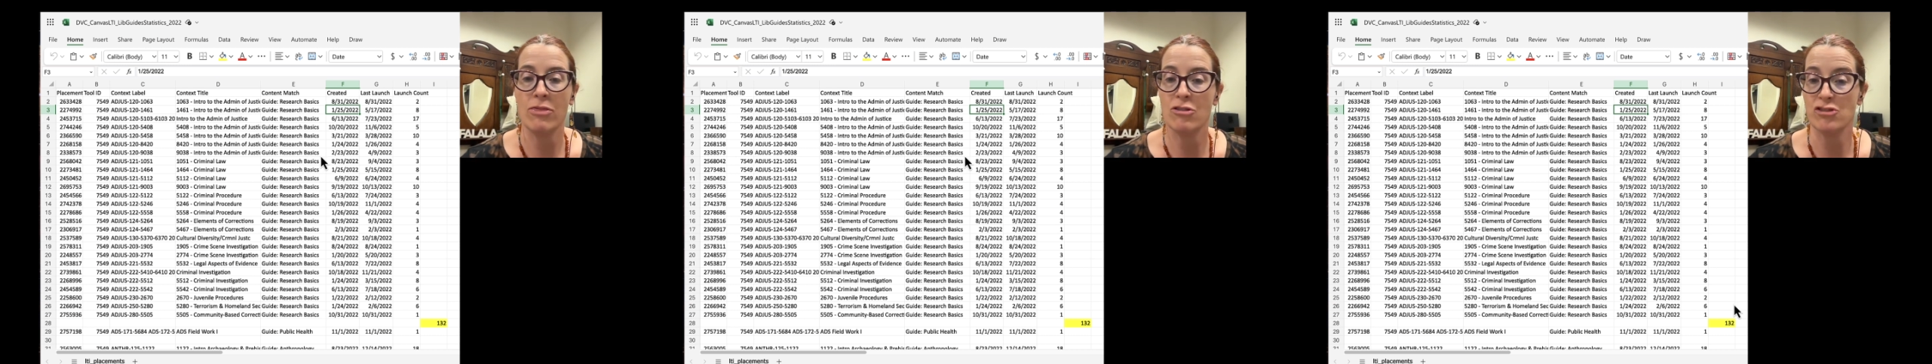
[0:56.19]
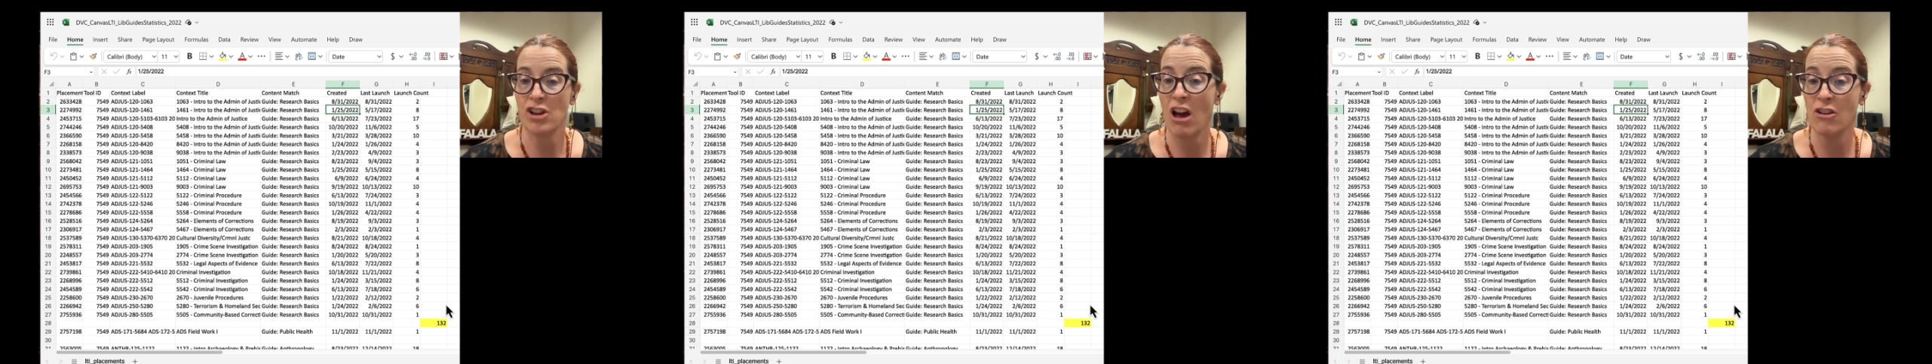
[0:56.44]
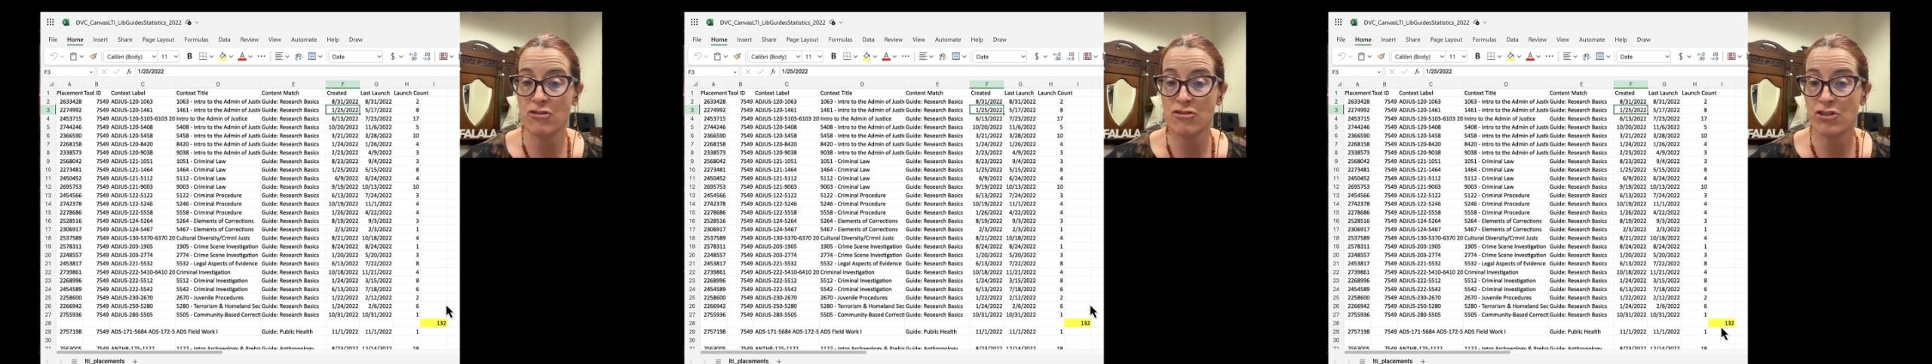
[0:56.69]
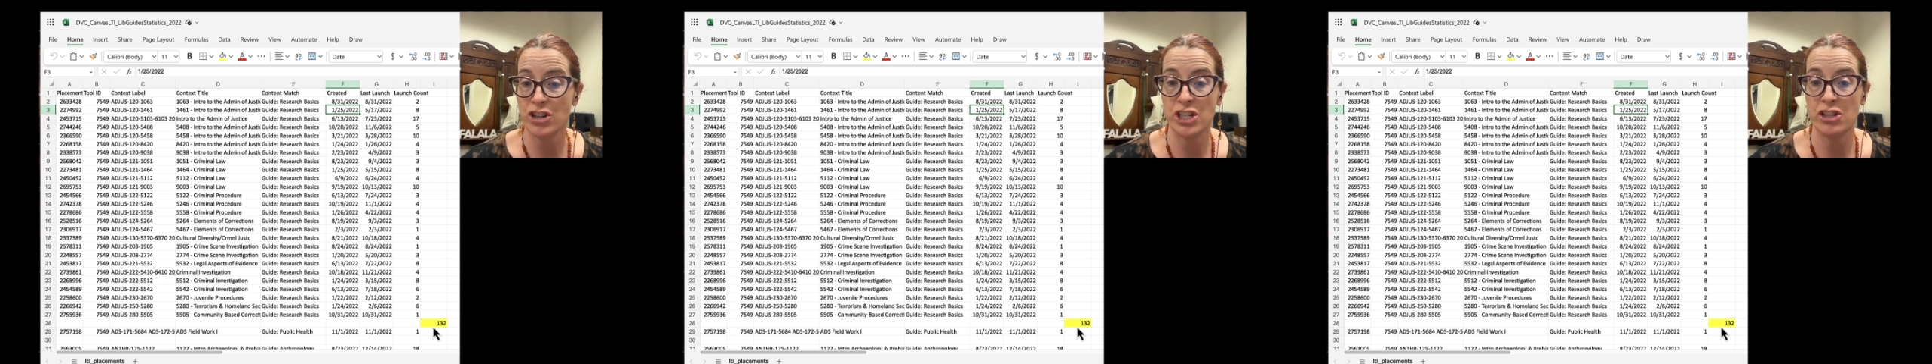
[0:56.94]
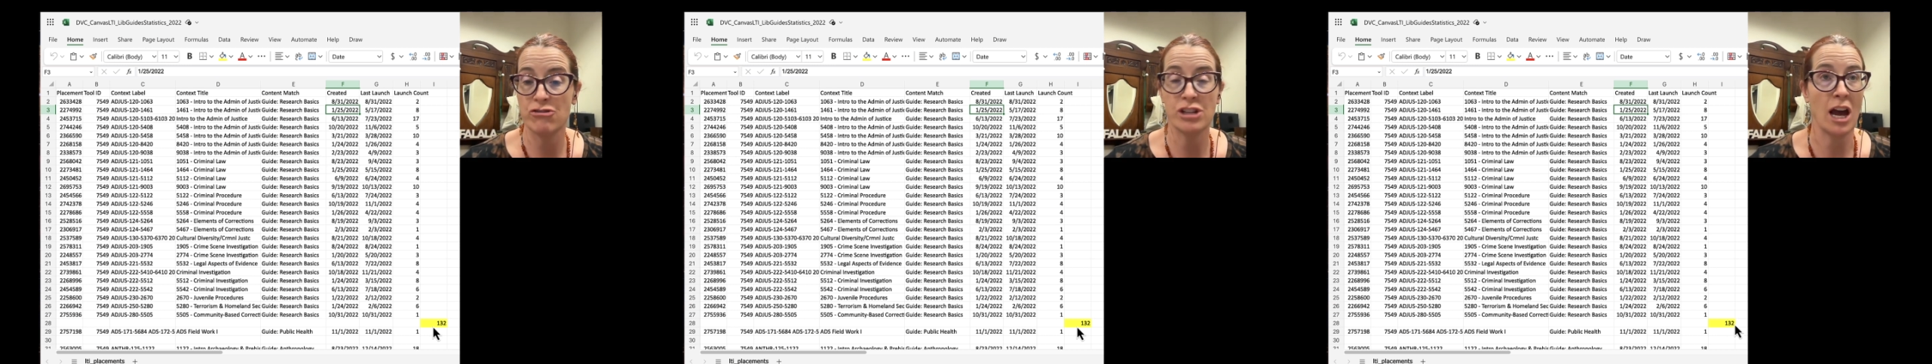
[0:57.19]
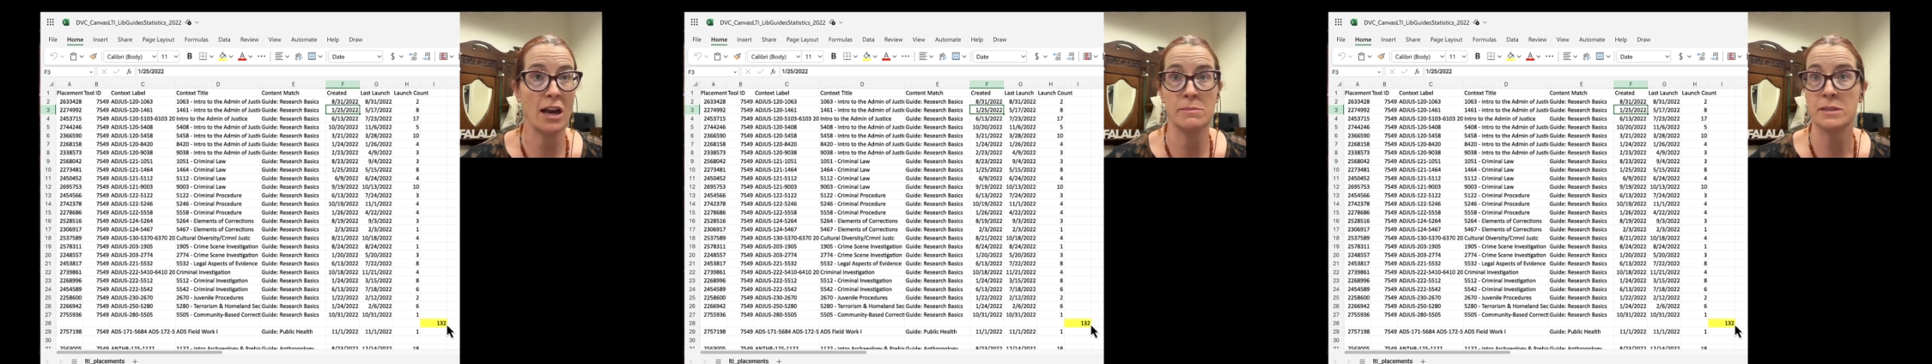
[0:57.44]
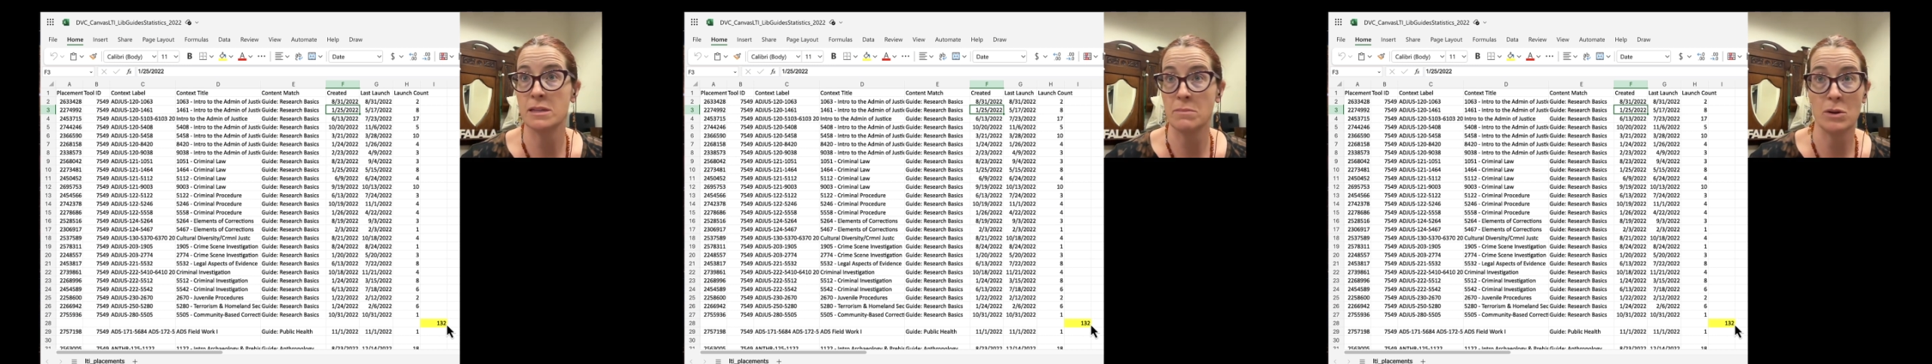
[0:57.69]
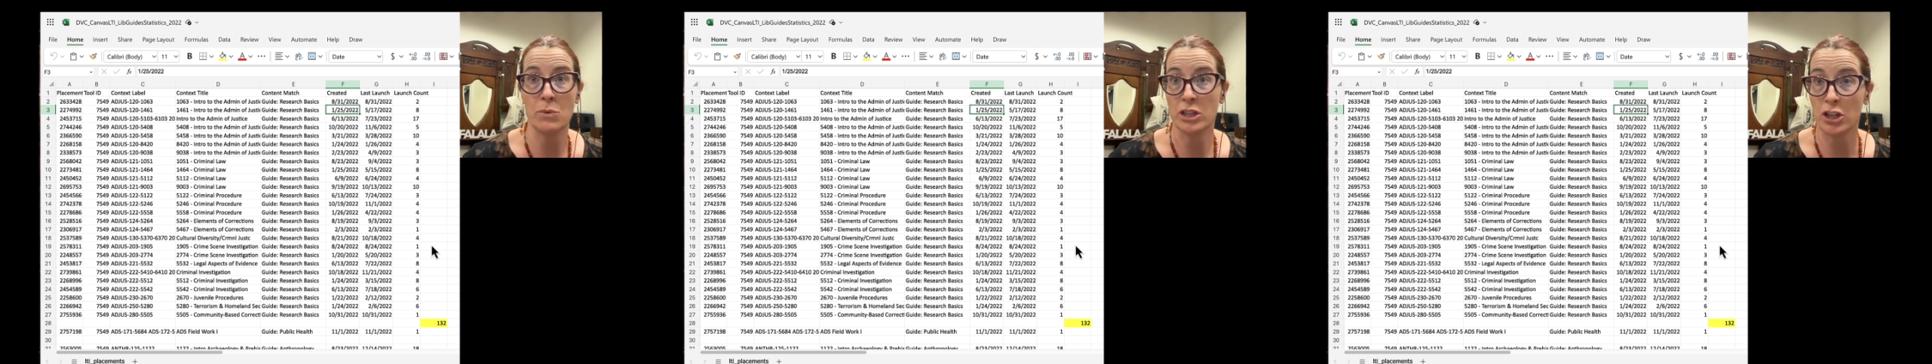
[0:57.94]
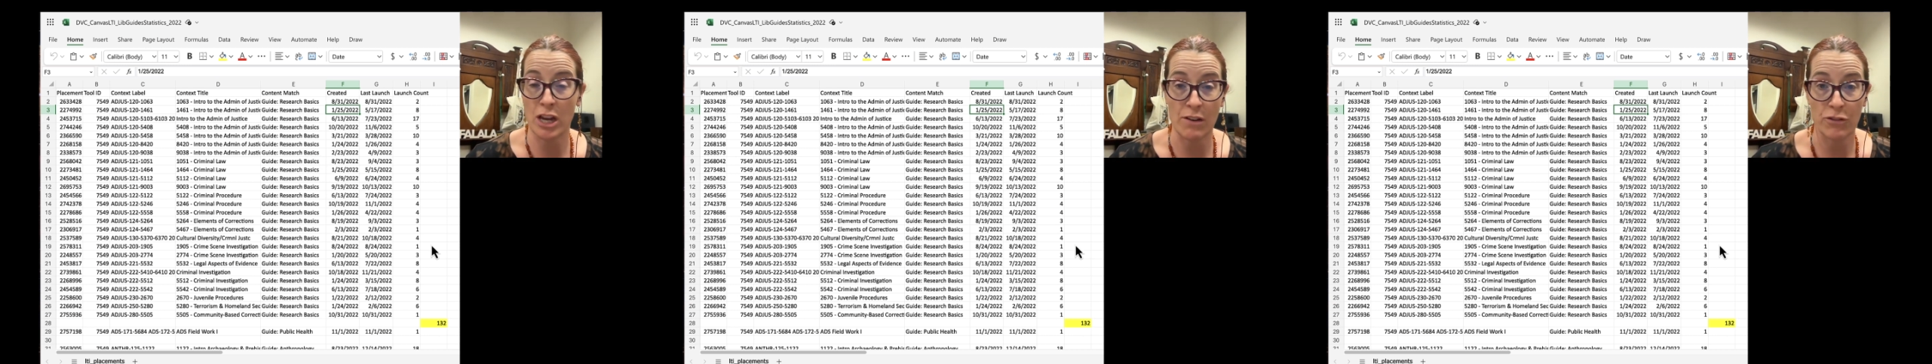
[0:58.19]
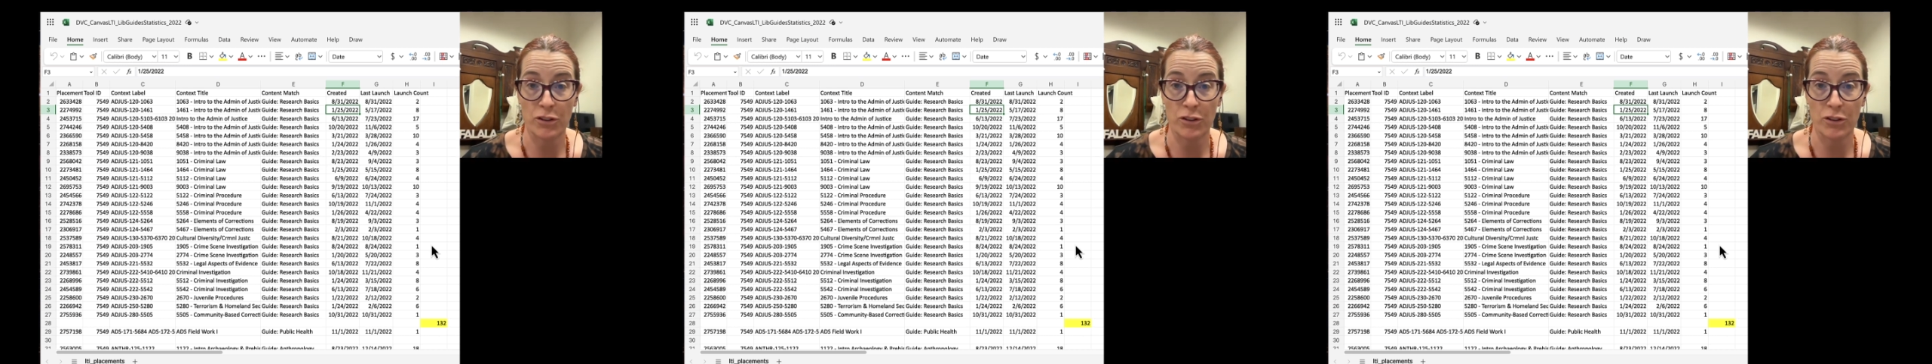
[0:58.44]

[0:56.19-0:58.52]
There's 132 times somebody went looking